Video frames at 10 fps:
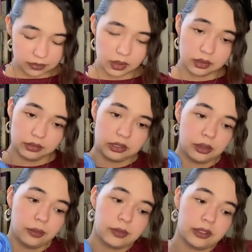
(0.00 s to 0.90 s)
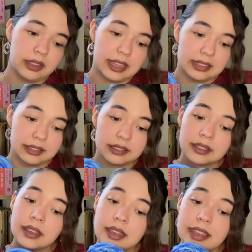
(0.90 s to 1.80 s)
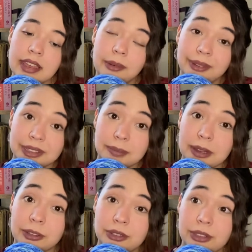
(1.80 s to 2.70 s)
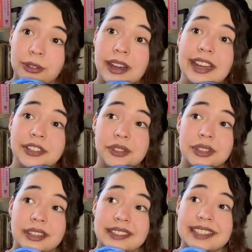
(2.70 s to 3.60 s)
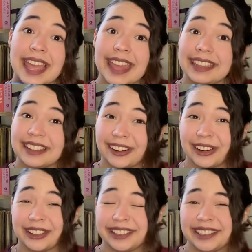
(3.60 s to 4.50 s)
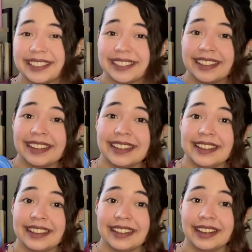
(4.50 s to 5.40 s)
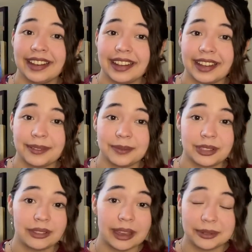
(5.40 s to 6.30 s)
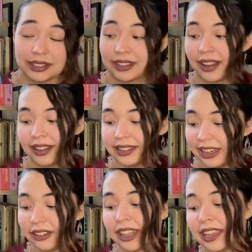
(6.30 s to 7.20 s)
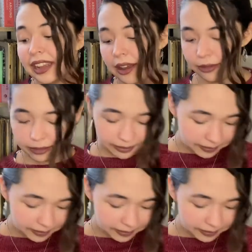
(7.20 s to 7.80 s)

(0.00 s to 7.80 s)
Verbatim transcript: So for this, it was about 210 yards um, so that was not nearly enough.